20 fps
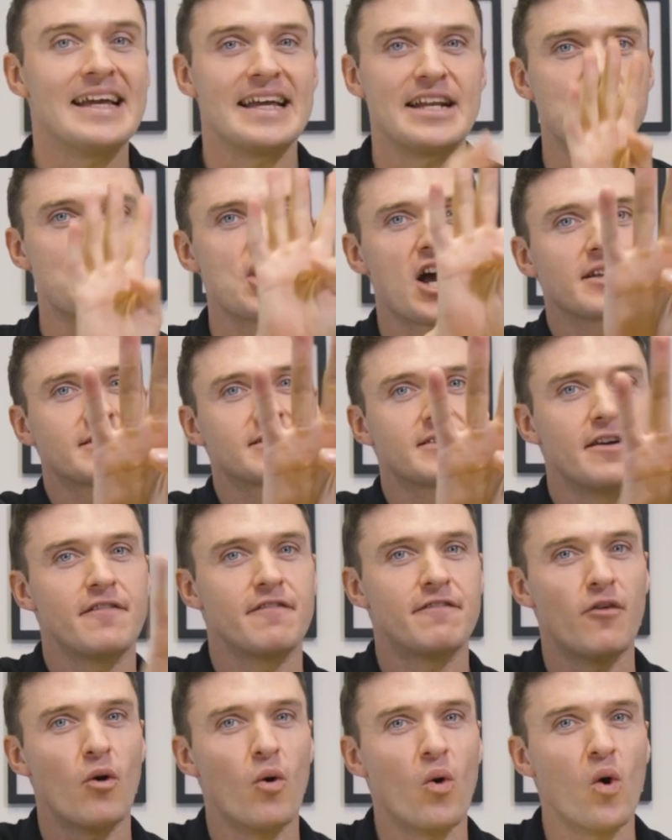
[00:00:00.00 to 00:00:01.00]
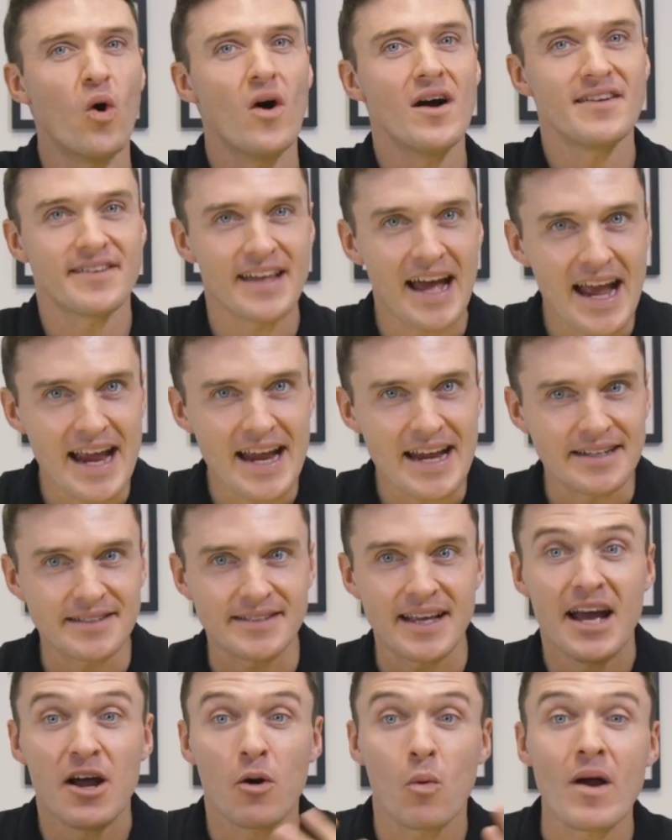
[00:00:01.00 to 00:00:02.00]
in just 4 days.